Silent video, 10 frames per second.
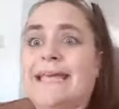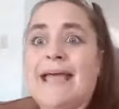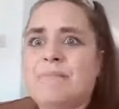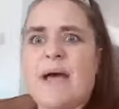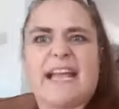
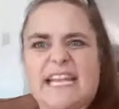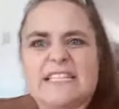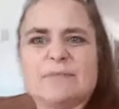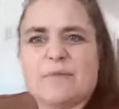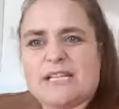getting back
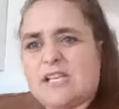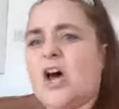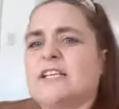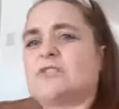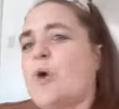into my
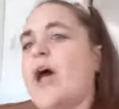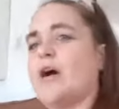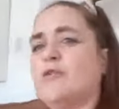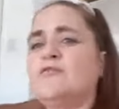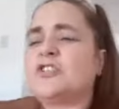size
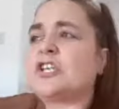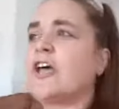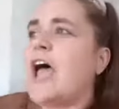12s,